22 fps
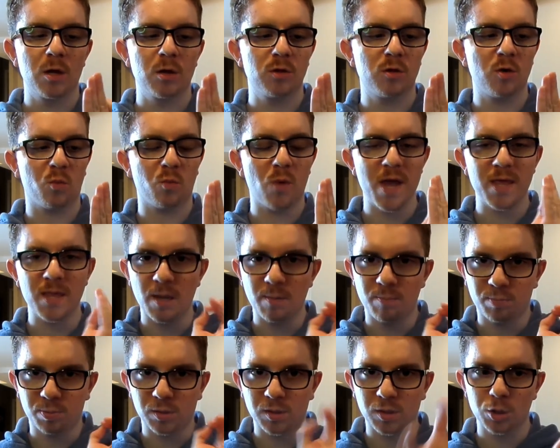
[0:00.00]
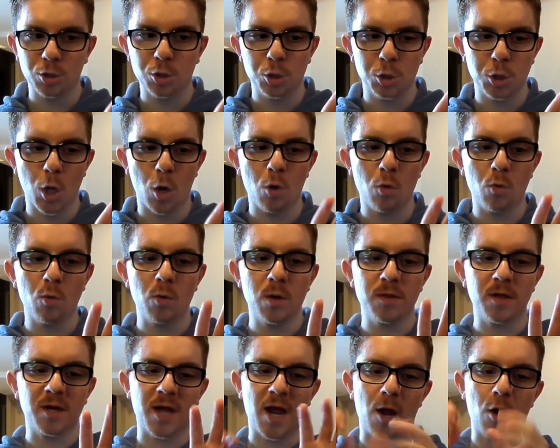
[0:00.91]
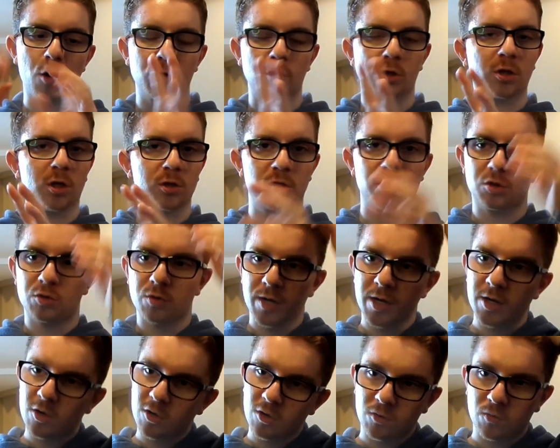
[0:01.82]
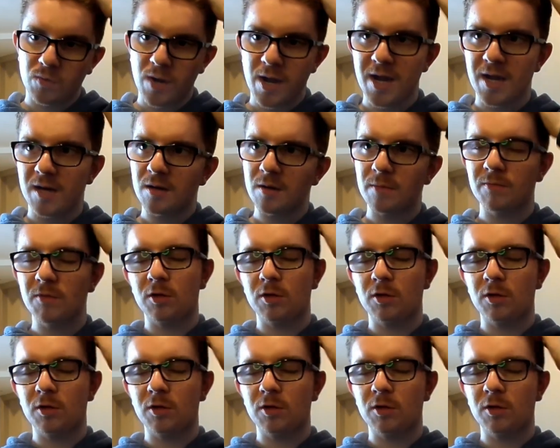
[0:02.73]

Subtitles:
The way they show the characters on screen are great.